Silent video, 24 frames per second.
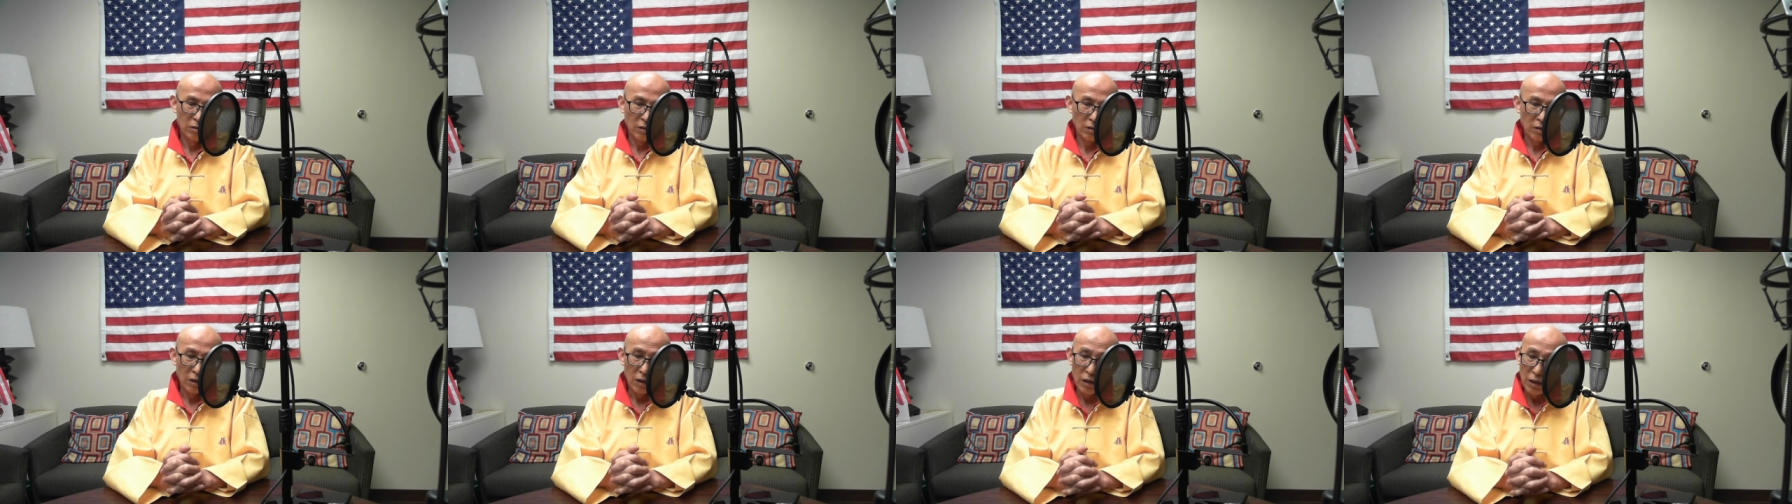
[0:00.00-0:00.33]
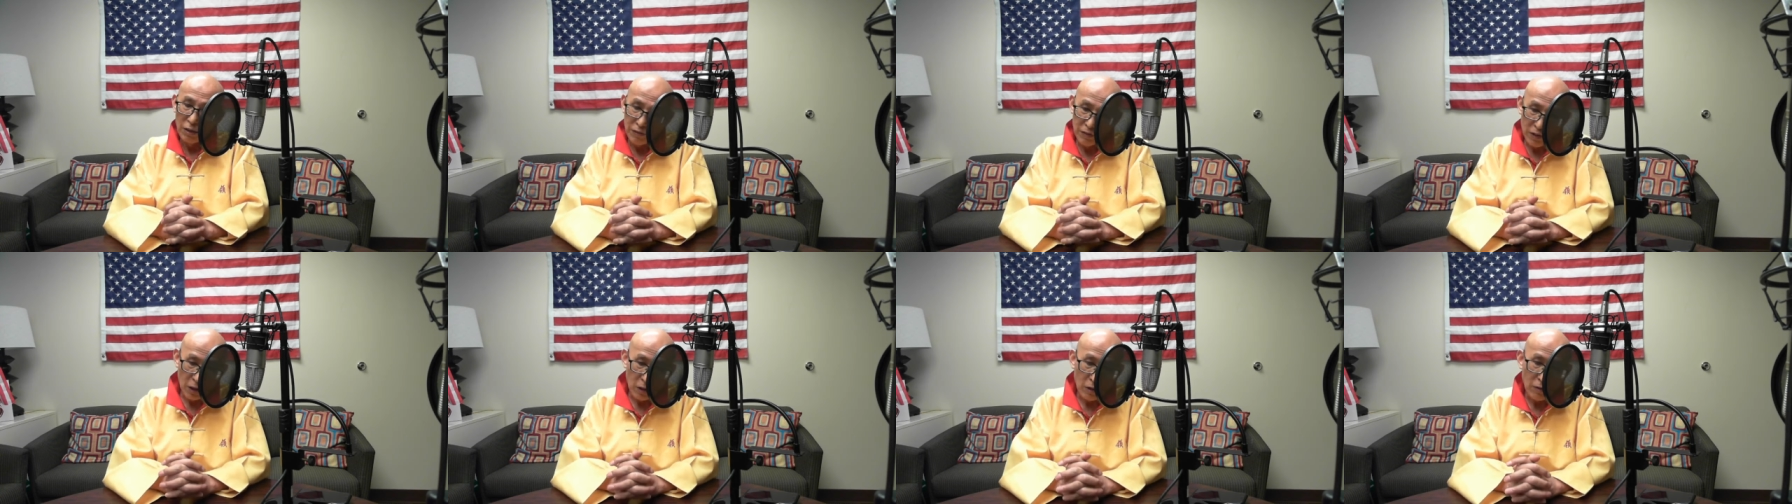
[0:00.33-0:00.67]
He
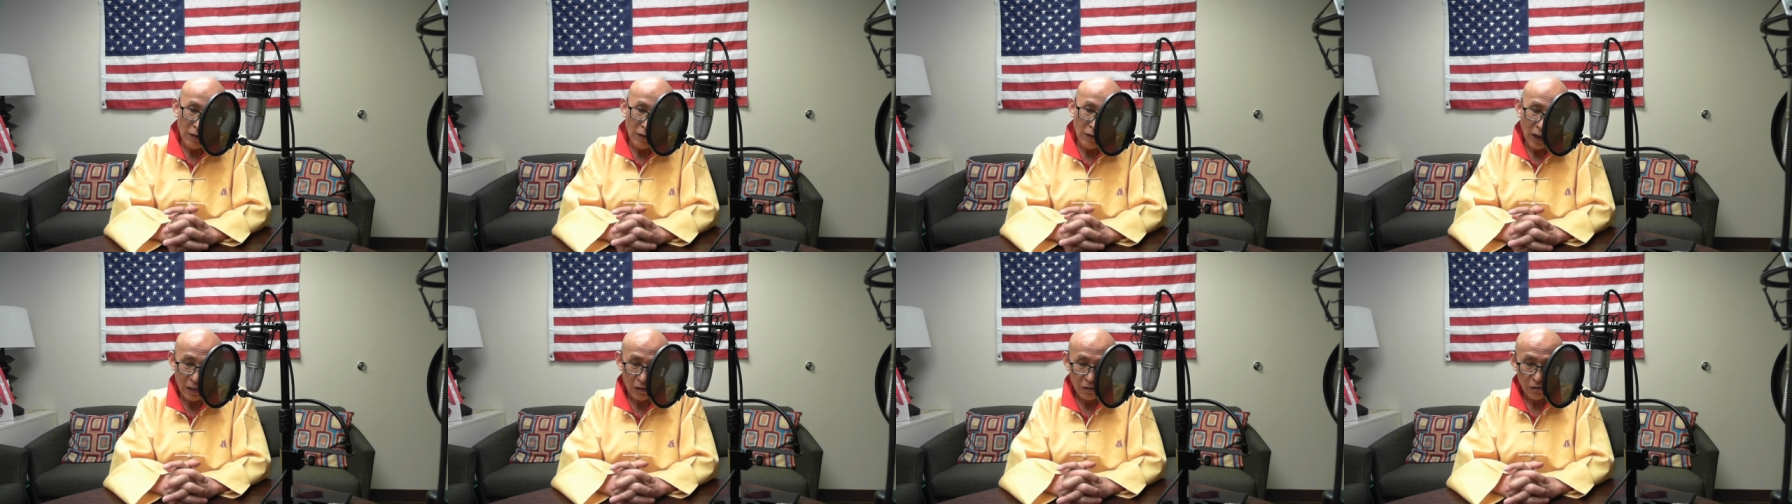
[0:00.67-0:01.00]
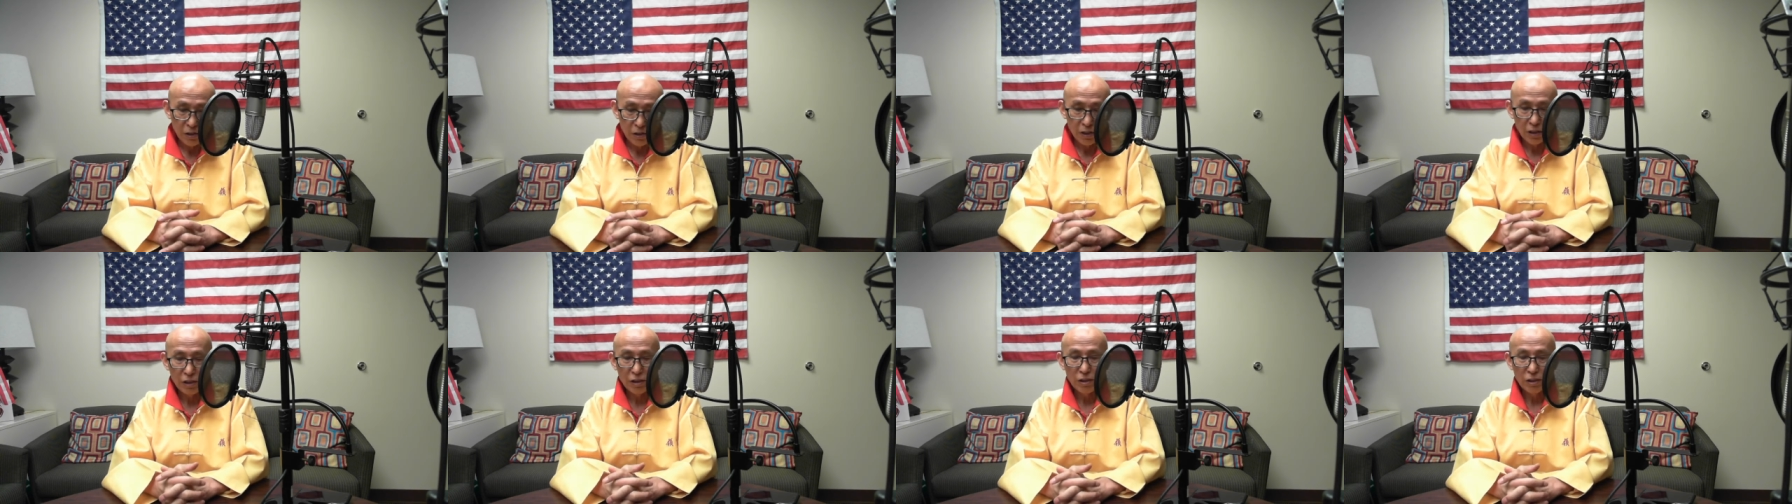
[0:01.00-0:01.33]
lived over 100
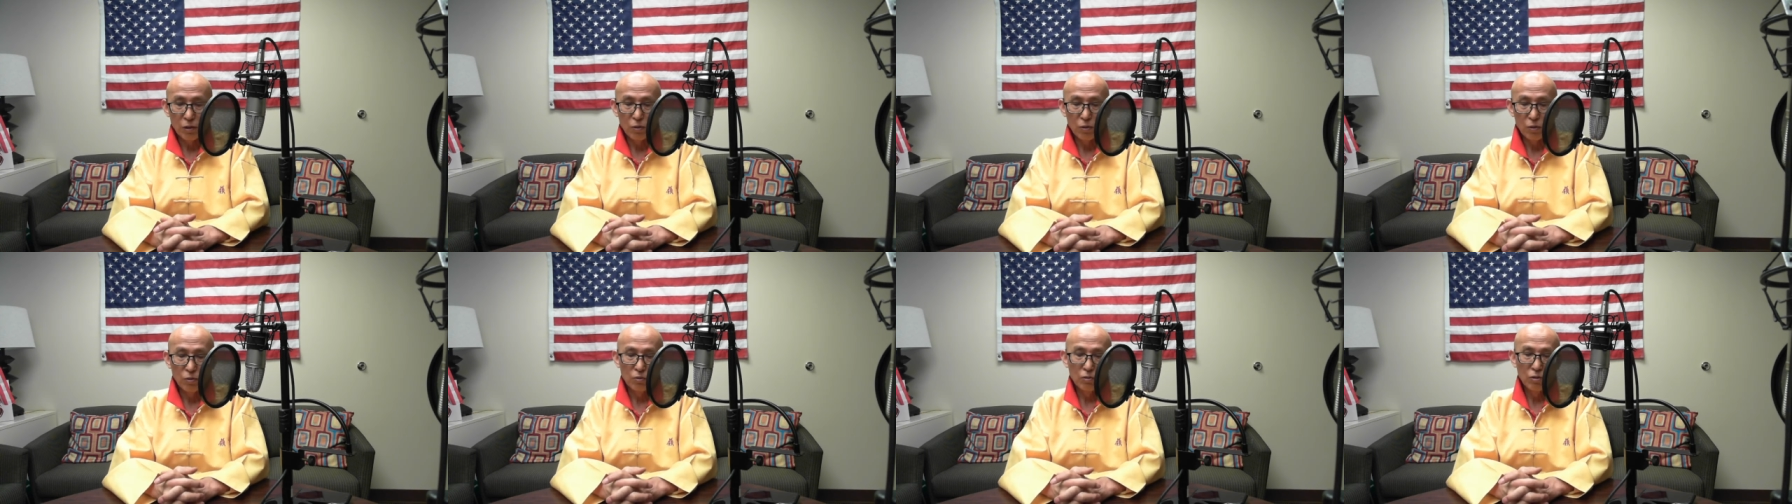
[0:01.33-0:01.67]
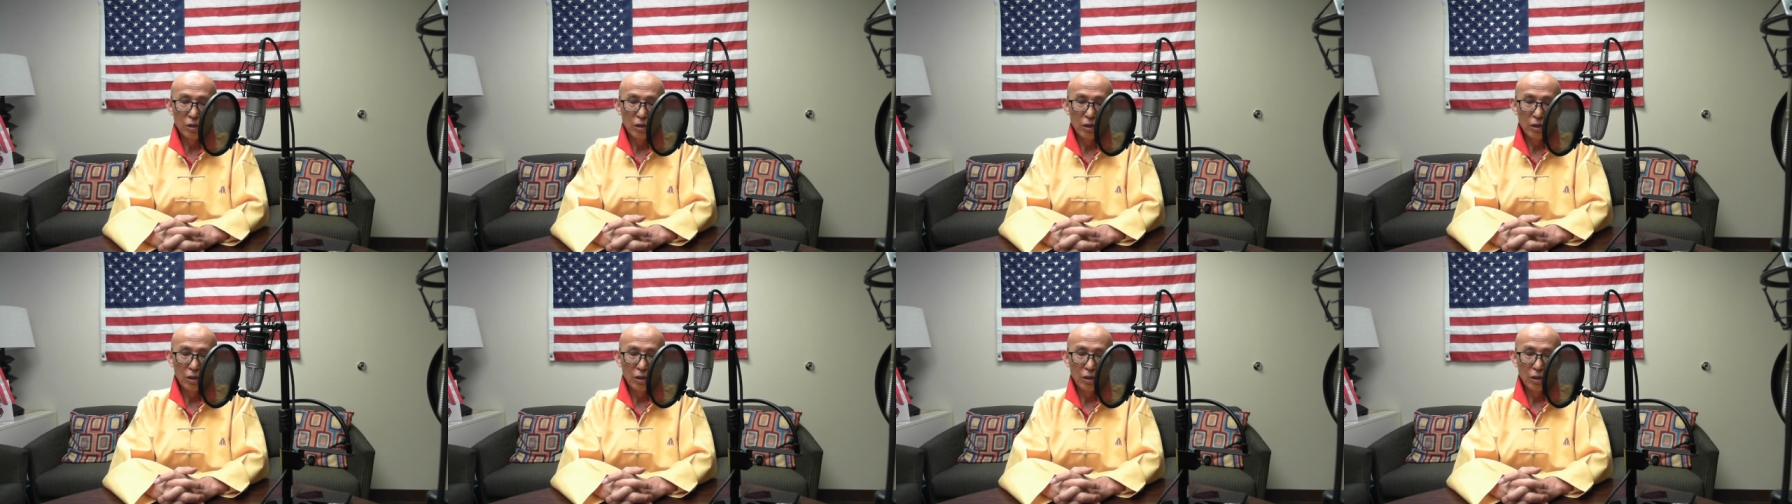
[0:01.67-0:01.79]
years old.